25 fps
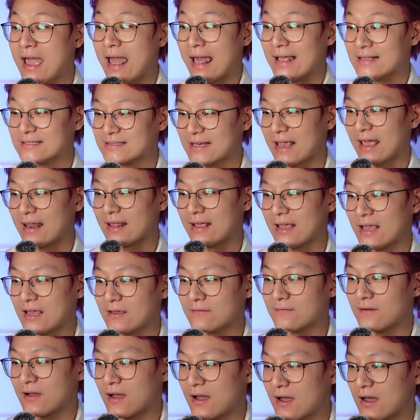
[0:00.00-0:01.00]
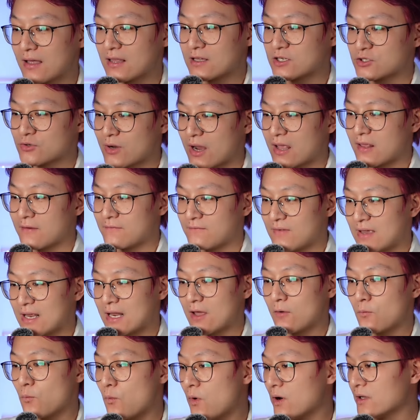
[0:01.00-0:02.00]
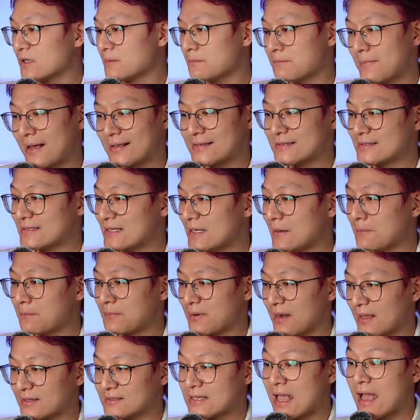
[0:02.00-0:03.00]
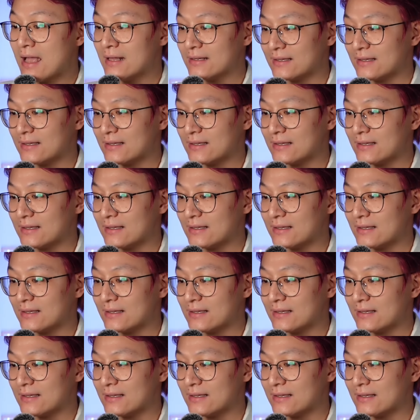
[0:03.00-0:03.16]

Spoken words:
It's getting even harder, trying to feed them water my C plus.